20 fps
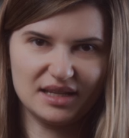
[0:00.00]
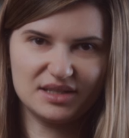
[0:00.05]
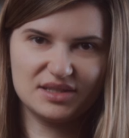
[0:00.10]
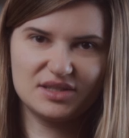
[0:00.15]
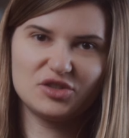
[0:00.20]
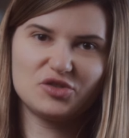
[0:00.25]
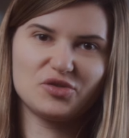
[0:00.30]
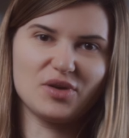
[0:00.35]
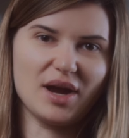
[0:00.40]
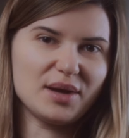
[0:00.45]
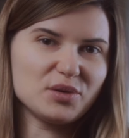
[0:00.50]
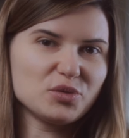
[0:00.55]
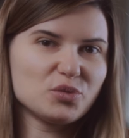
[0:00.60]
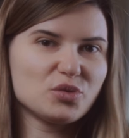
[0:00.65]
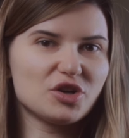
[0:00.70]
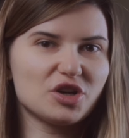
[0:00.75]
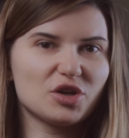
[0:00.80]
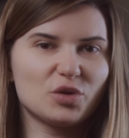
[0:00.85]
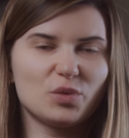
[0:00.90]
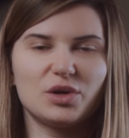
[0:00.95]
It's the
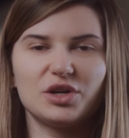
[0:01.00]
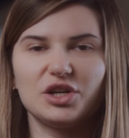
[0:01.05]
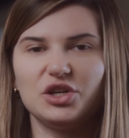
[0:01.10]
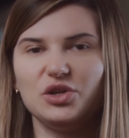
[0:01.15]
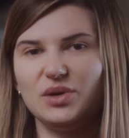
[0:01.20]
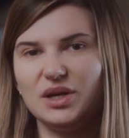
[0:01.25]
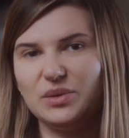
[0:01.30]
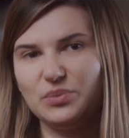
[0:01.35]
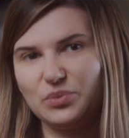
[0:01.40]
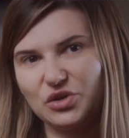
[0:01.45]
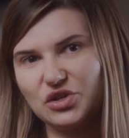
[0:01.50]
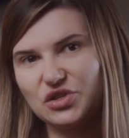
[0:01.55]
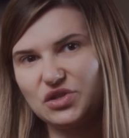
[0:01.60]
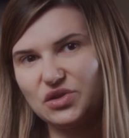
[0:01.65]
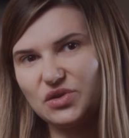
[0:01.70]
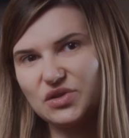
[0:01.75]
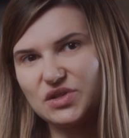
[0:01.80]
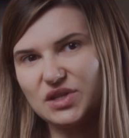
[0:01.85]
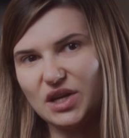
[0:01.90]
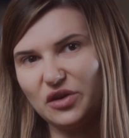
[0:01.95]
groundwork where you immerse
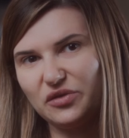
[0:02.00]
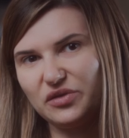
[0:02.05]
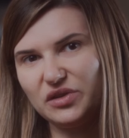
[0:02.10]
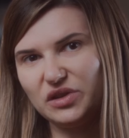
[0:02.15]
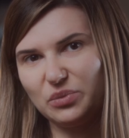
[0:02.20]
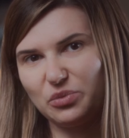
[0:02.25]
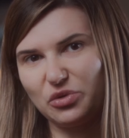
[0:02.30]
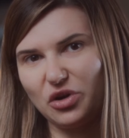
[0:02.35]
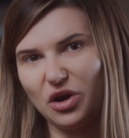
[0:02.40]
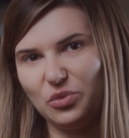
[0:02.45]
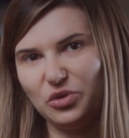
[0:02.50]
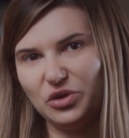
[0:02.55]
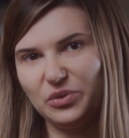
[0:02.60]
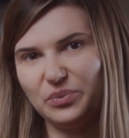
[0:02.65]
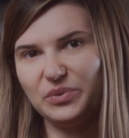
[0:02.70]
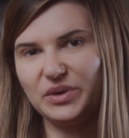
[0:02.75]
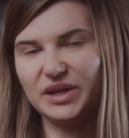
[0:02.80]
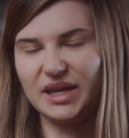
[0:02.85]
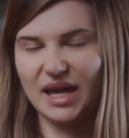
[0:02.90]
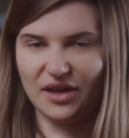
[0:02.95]
yourself in the
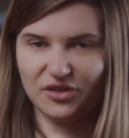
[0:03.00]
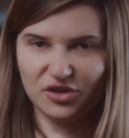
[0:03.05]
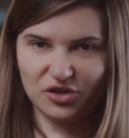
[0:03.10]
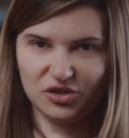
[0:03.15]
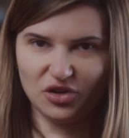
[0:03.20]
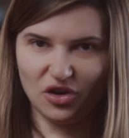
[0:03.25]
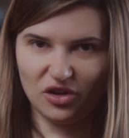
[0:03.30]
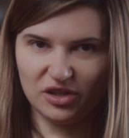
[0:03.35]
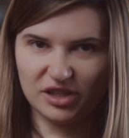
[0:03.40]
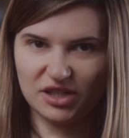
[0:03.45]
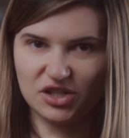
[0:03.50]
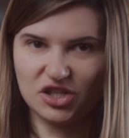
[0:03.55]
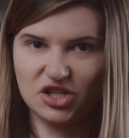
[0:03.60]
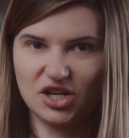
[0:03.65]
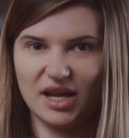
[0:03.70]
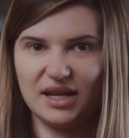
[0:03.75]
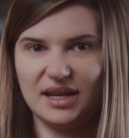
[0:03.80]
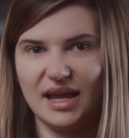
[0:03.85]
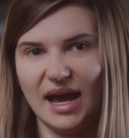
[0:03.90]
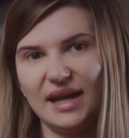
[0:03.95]
problem, gather knowledge,
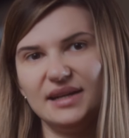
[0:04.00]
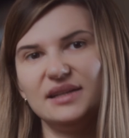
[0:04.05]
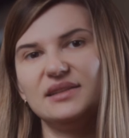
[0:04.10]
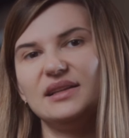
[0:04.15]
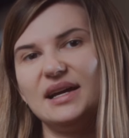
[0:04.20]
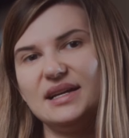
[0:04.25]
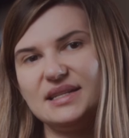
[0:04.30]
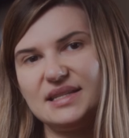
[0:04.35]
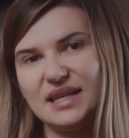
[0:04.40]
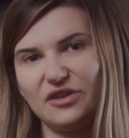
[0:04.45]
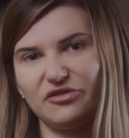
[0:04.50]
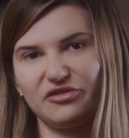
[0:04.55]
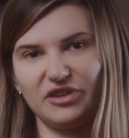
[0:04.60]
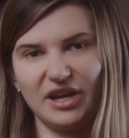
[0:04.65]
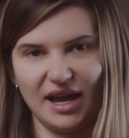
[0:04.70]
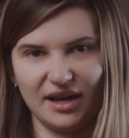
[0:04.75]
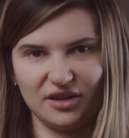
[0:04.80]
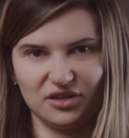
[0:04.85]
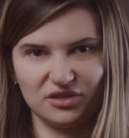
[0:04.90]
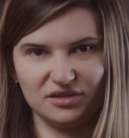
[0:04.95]
and analyze every
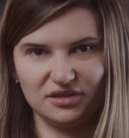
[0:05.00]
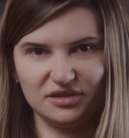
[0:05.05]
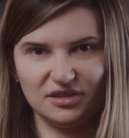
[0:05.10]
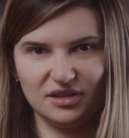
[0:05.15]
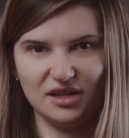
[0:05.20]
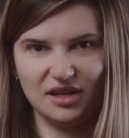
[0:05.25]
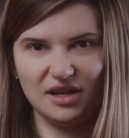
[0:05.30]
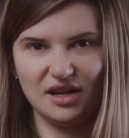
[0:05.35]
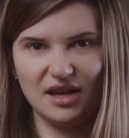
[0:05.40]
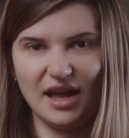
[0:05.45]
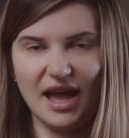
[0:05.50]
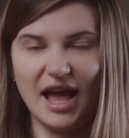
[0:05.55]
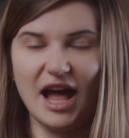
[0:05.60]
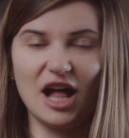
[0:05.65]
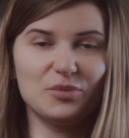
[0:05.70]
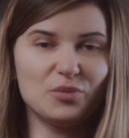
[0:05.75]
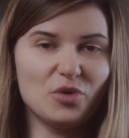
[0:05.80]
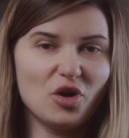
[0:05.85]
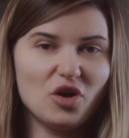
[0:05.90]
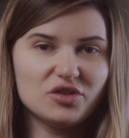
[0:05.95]
angle.
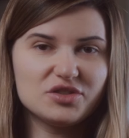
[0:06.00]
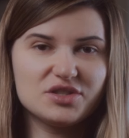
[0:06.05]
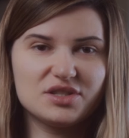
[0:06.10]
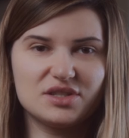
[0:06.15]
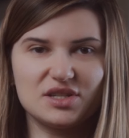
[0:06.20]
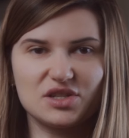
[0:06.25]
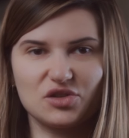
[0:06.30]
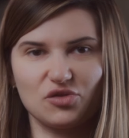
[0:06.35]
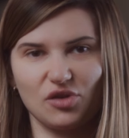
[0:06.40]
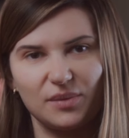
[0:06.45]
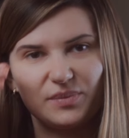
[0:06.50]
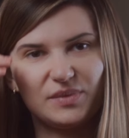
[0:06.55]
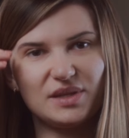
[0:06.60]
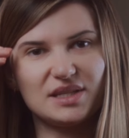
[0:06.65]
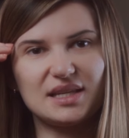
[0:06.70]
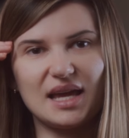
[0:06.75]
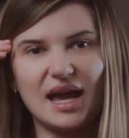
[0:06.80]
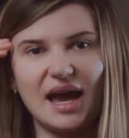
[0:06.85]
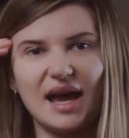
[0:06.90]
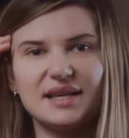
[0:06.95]
Helmholtz described
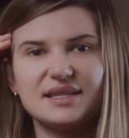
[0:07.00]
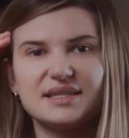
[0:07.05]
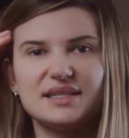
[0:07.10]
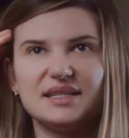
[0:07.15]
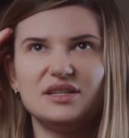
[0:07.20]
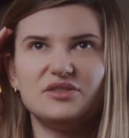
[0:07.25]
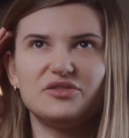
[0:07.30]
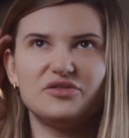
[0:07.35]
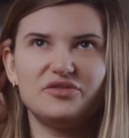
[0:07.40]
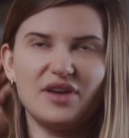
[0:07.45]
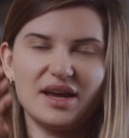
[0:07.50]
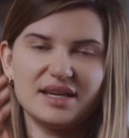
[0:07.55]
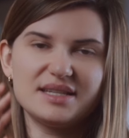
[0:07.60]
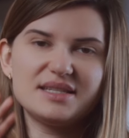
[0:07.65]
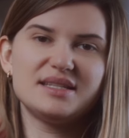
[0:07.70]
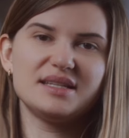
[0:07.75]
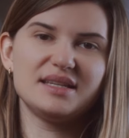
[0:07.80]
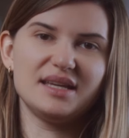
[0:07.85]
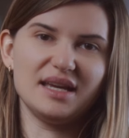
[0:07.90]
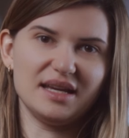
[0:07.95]
this as
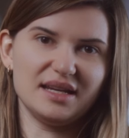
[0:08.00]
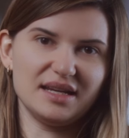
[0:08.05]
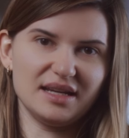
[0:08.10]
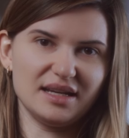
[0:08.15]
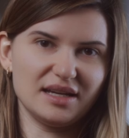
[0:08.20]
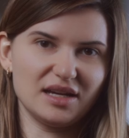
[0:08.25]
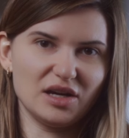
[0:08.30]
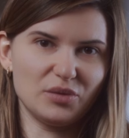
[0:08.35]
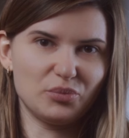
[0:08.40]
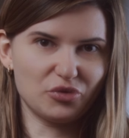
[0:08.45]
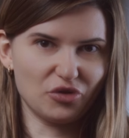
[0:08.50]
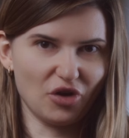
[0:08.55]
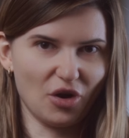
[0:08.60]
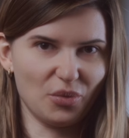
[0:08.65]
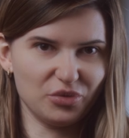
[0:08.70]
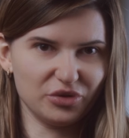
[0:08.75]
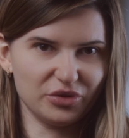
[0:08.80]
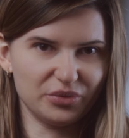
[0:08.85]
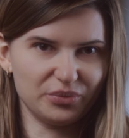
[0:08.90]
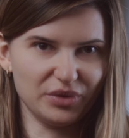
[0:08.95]
investigating a
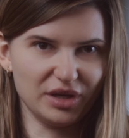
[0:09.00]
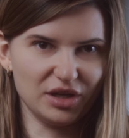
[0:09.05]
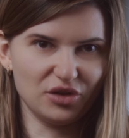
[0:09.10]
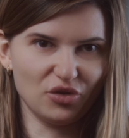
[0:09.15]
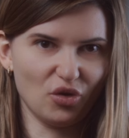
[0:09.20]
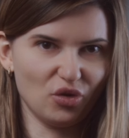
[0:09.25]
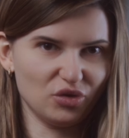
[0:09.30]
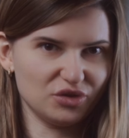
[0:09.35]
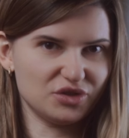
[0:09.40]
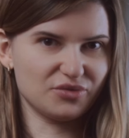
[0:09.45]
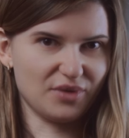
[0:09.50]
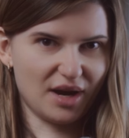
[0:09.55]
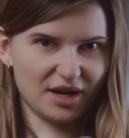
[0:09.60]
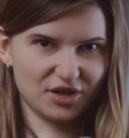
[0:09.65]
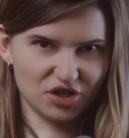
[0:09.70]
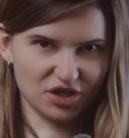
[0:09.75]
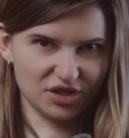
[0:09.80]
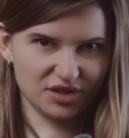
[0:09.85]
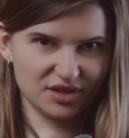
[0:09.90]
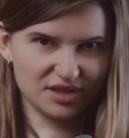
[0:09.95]
problem in all
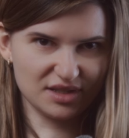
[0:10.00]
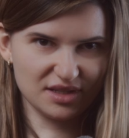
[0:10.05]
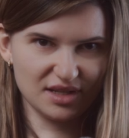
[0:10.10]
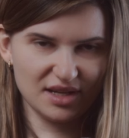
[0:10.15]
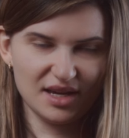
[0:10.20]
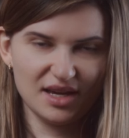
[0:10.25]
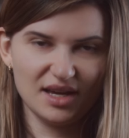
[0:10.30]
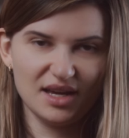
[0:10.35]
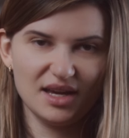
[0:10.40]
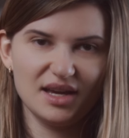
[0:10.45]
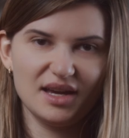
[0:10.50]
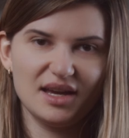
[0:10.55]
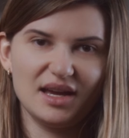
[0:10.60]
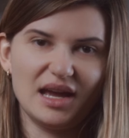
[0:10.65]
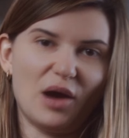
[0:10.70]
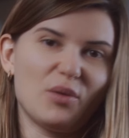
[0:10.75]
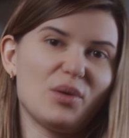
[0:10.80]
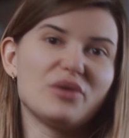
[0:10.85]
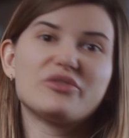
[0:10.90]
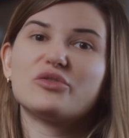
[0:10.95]
directions.
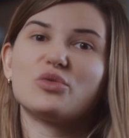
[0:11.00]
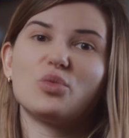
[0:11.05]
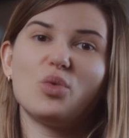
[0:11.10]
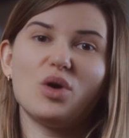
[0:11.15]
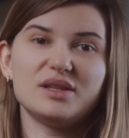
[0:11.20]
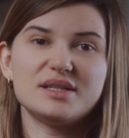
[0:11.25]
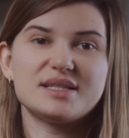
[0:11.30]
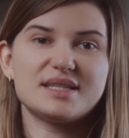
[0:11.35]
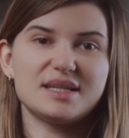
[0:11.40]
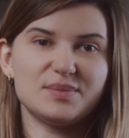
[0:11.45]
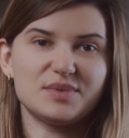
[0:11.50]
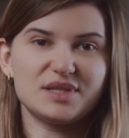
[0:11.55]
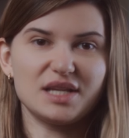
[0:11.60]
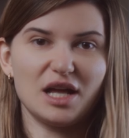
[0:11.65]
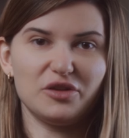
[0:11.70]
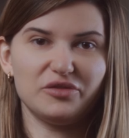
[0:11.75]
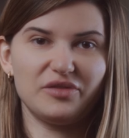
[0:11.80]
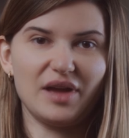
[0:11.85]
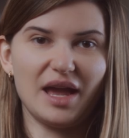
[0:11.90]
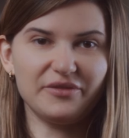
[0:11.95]
However, Wallas
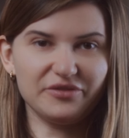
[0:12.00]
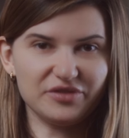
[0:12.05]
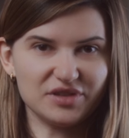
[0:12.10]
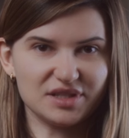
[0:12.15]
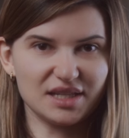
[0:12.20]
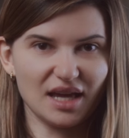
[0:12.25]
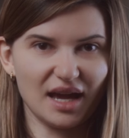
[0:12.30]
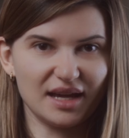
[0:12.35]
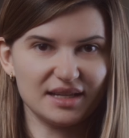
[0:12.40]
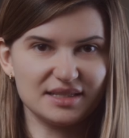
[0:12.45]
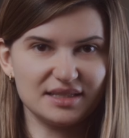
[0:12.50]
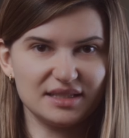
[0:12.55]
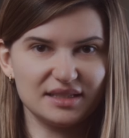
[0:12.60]
himself emphasized